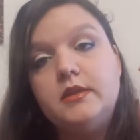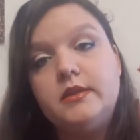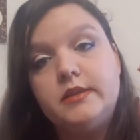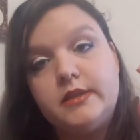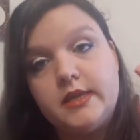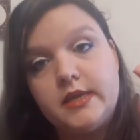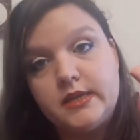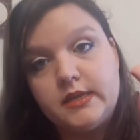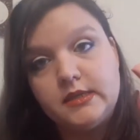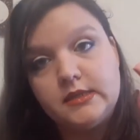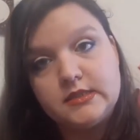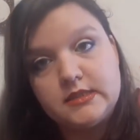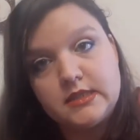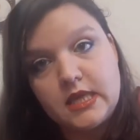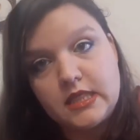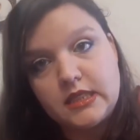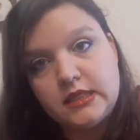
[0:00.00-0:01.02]
that
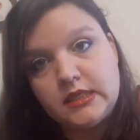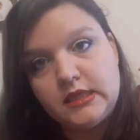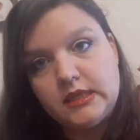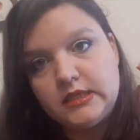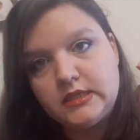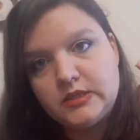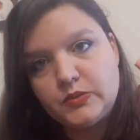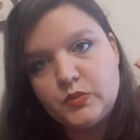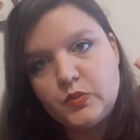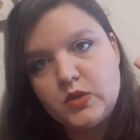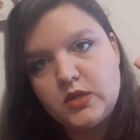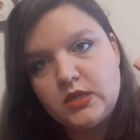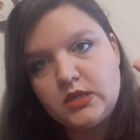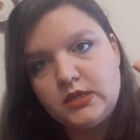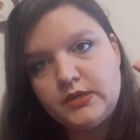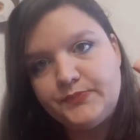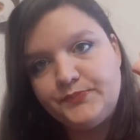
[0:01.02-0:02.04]
is this
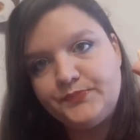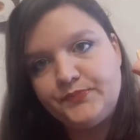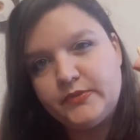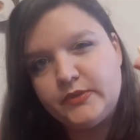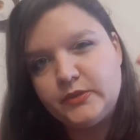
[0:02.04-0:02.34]
one